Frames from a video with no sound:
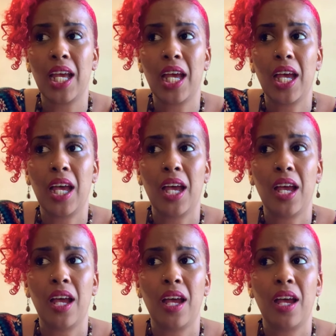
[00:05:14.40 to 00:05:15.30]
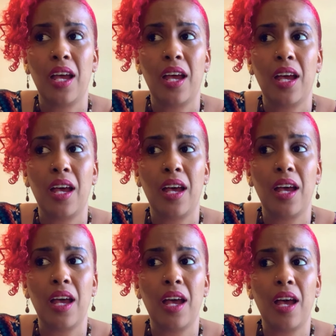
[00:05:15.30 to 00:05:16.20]

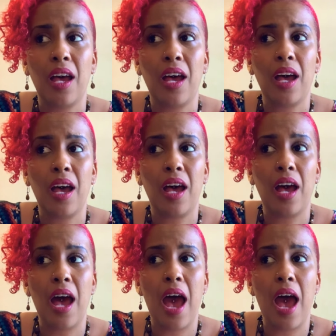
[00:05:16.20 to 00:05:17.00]
No one is speaking in this clip.